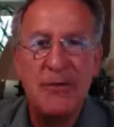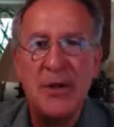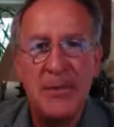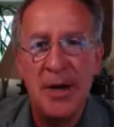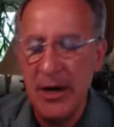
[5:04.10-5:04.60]
the
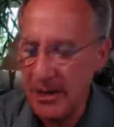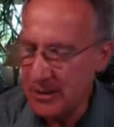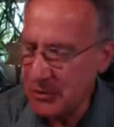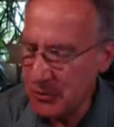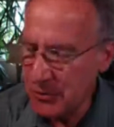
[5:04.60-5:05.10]

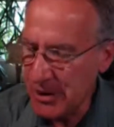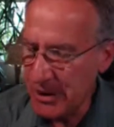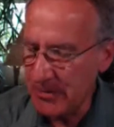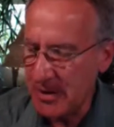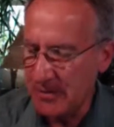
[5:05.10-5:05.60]
American
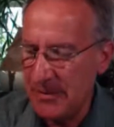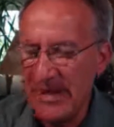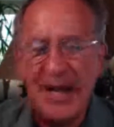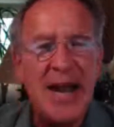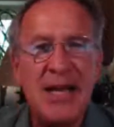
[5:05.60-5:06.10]
dream
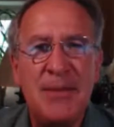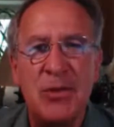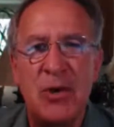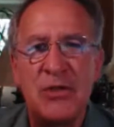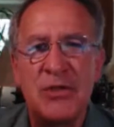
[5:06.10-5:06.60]
that any
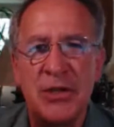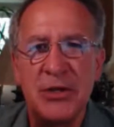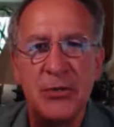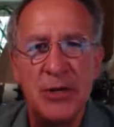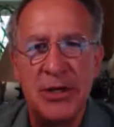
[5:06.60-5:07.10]

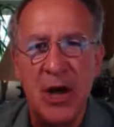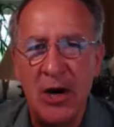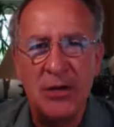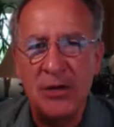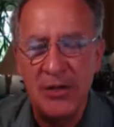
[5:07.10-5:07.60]
person,
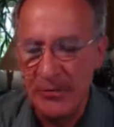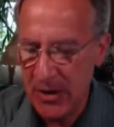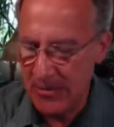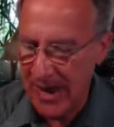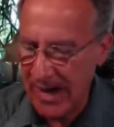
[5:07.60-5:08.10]
regardless of
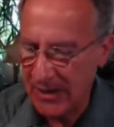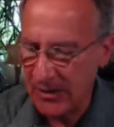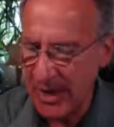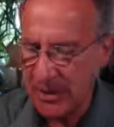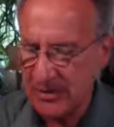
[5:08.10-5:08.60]
their
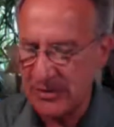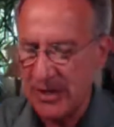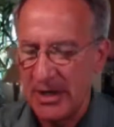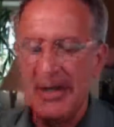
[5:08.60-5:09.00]
backgrounds,